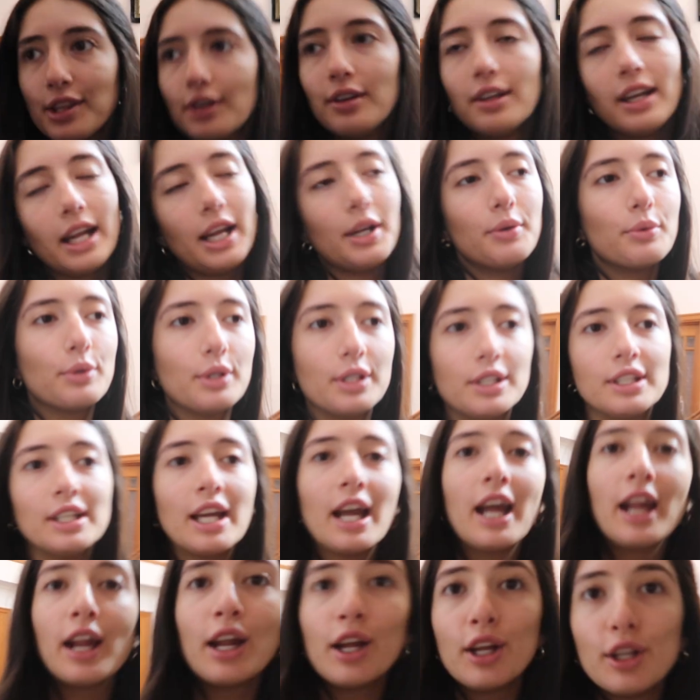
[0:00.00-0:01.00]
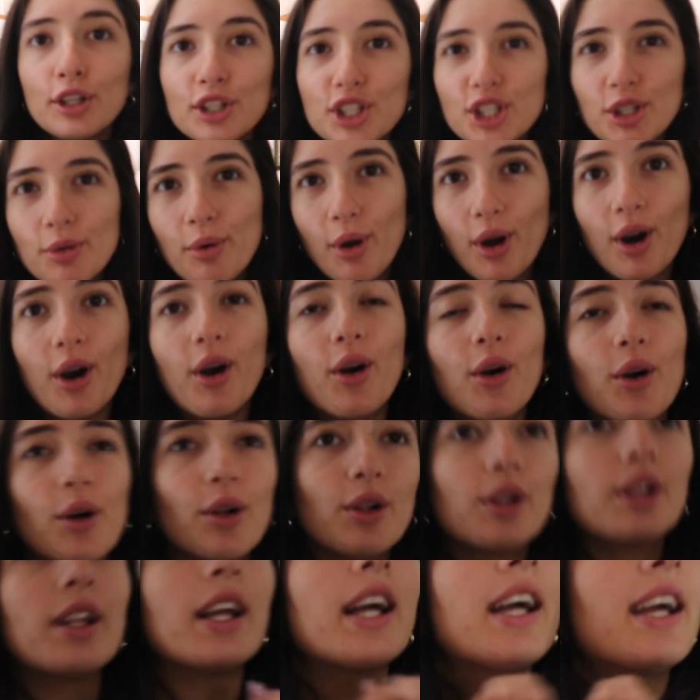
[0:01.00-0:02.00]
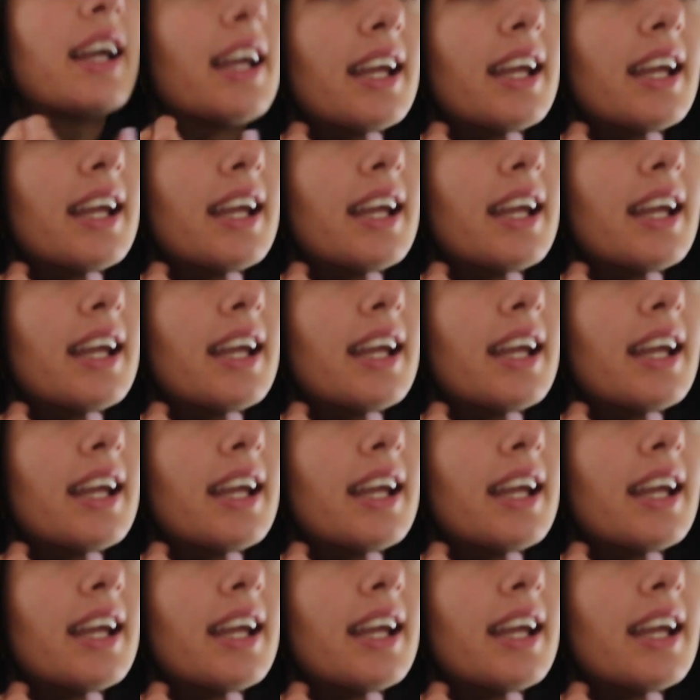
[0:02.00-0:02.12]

thought I would do a haul